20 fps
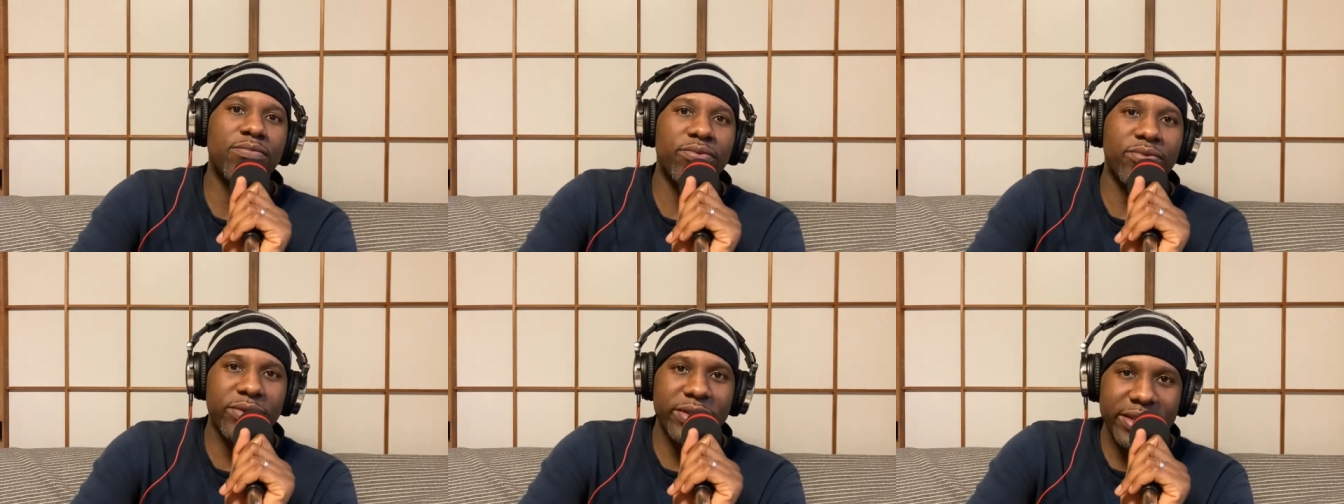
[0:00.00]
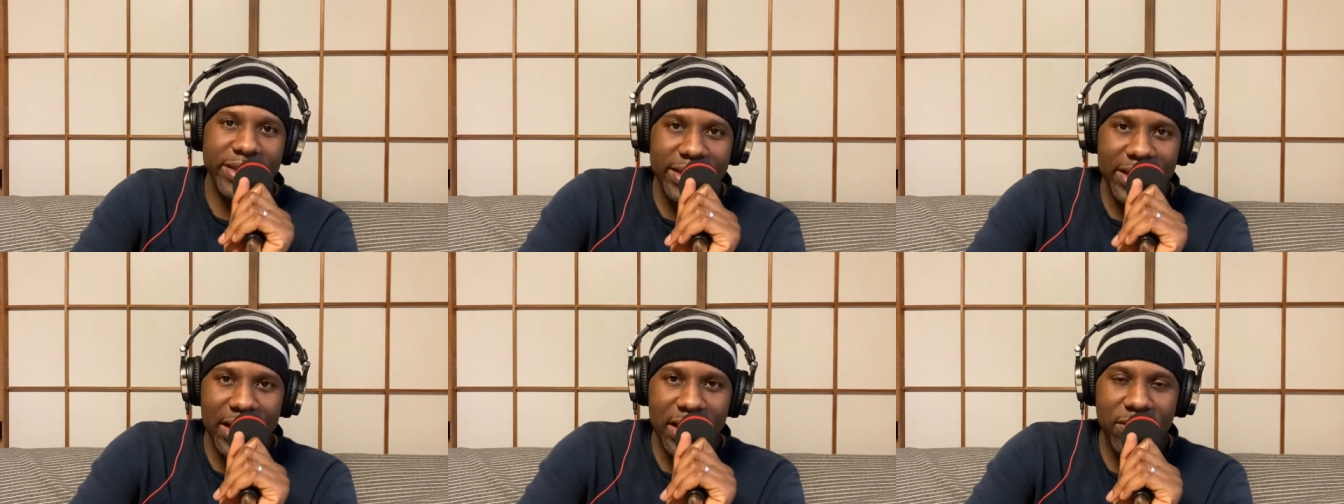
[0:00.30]

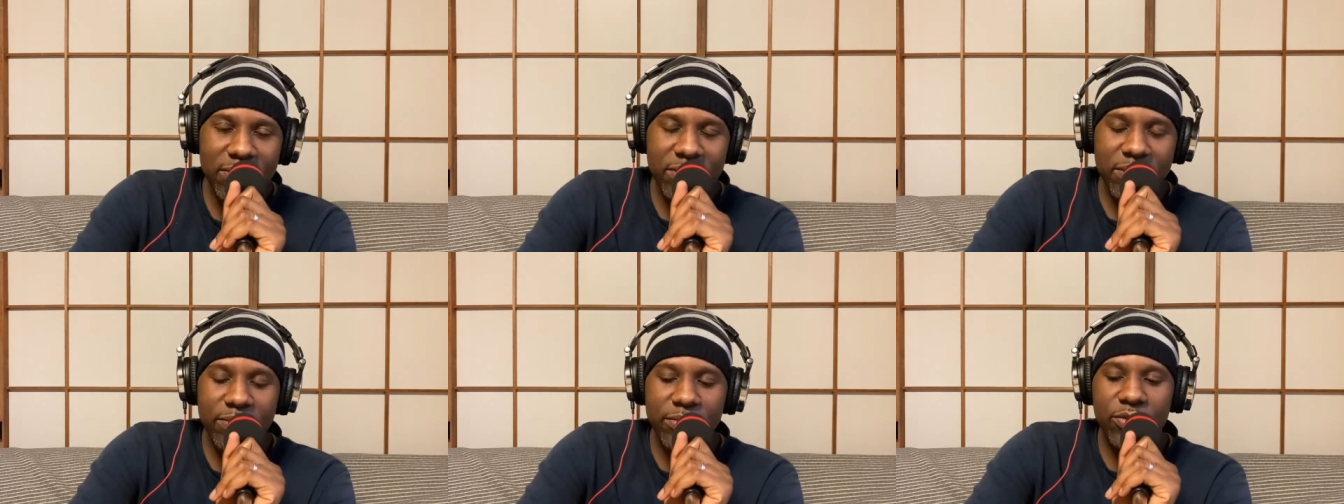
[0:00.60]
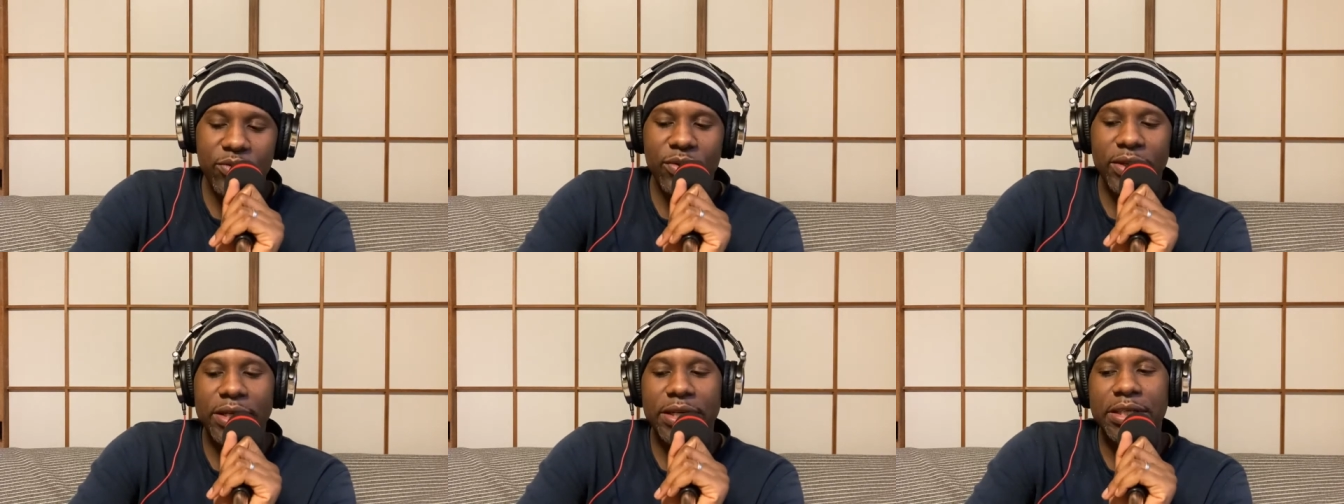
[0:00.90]
pre-game some
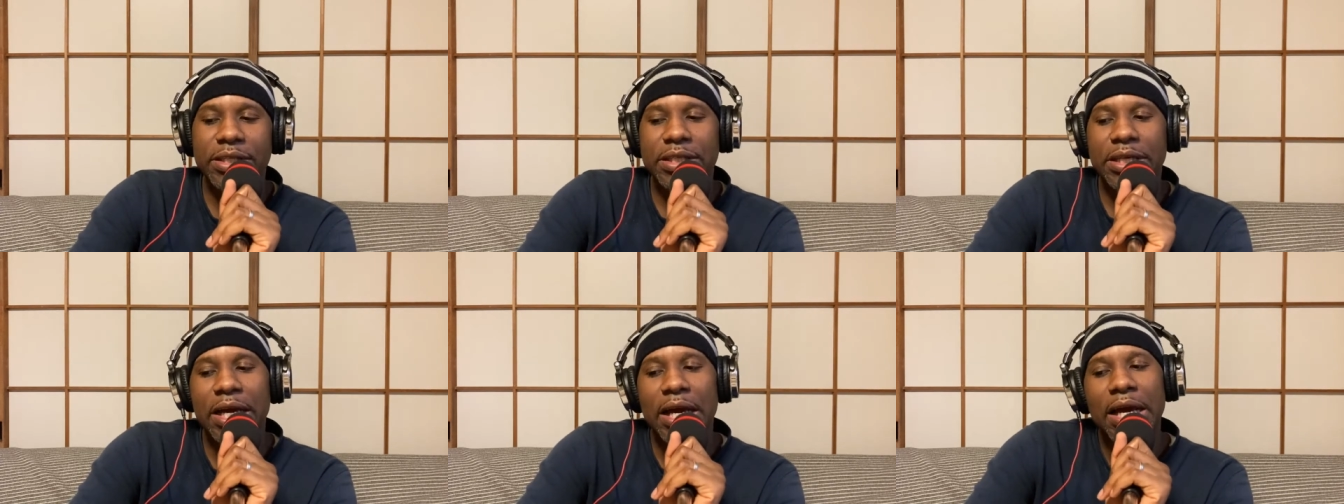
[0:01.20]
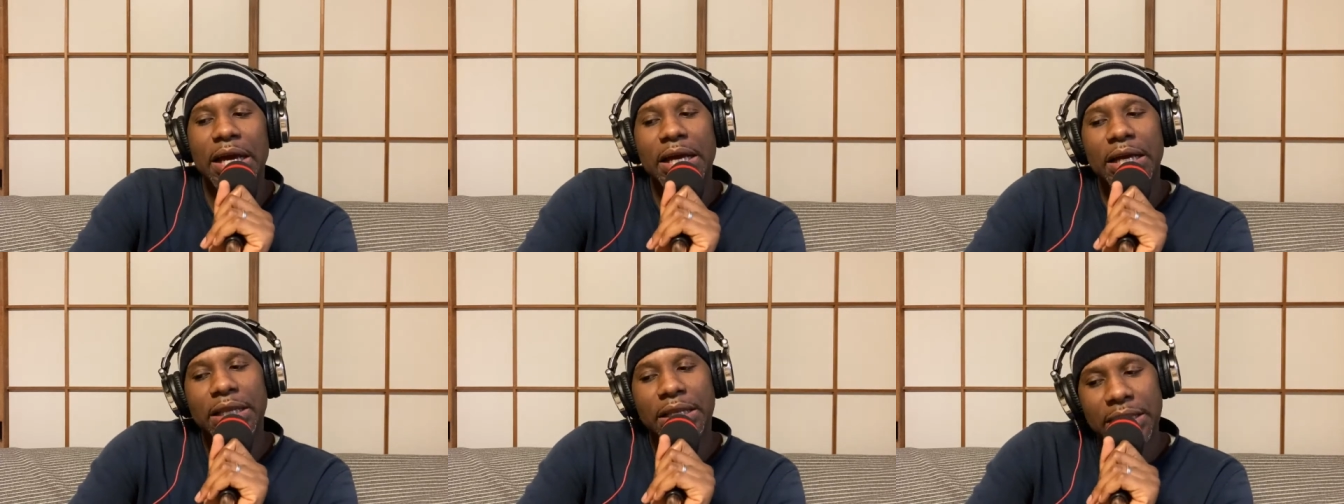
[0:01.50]
drinks,
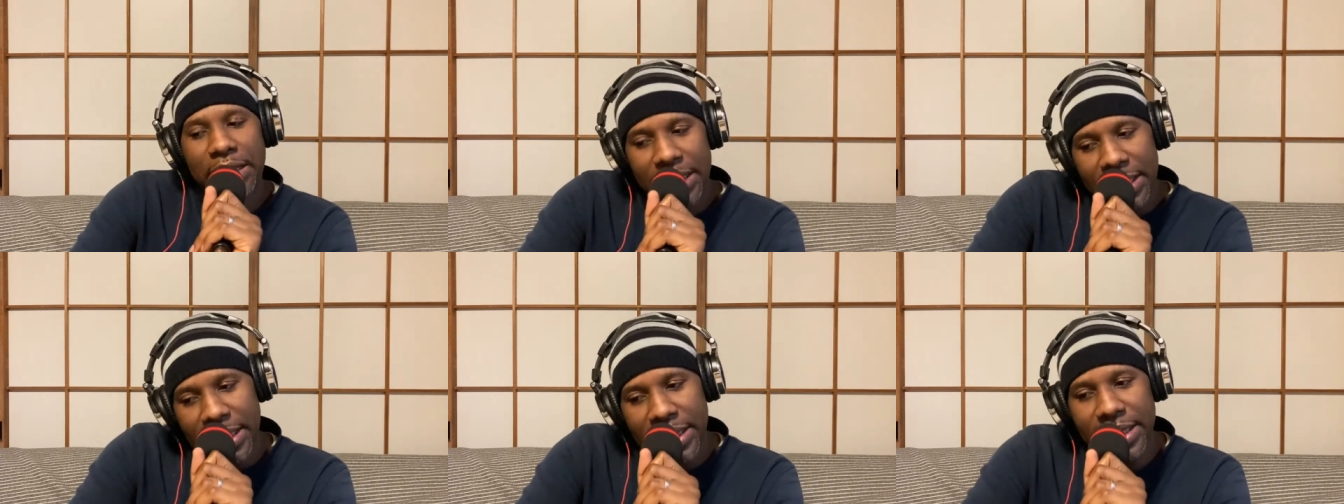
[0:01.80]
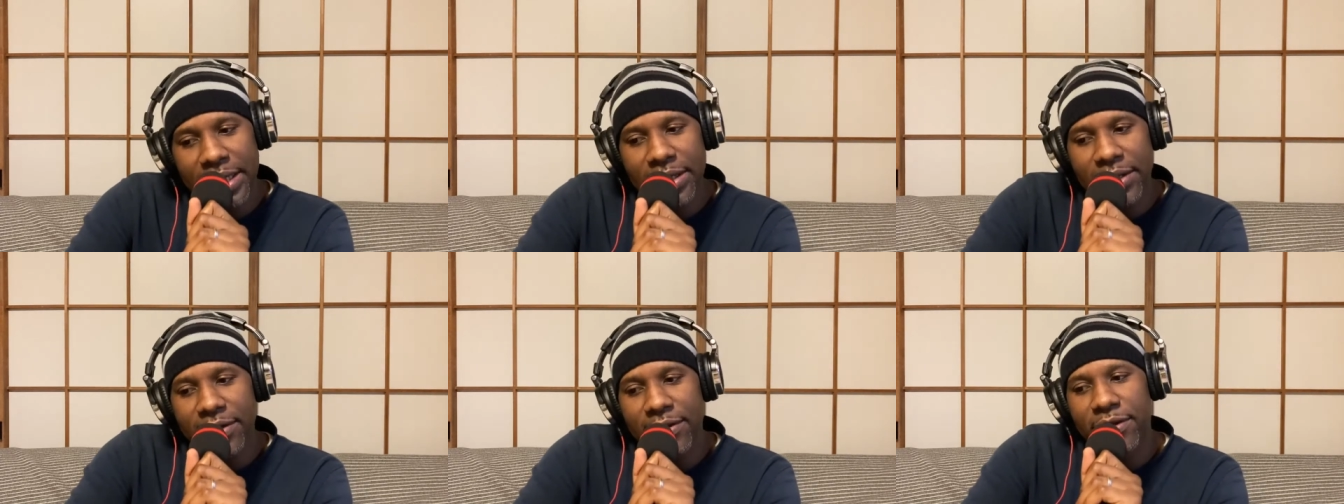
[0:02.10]

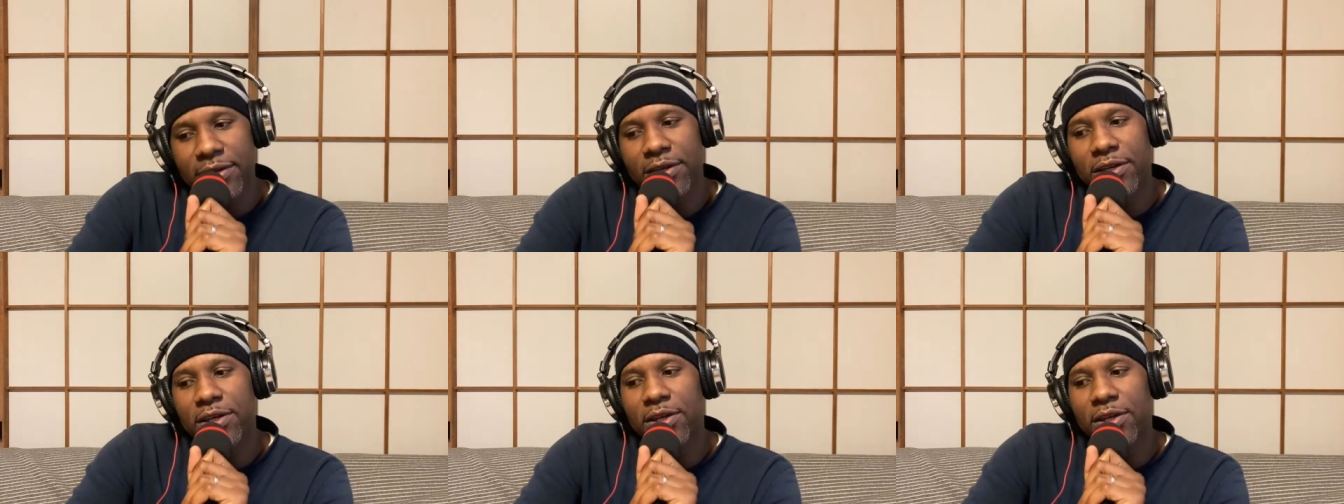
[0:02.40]
then,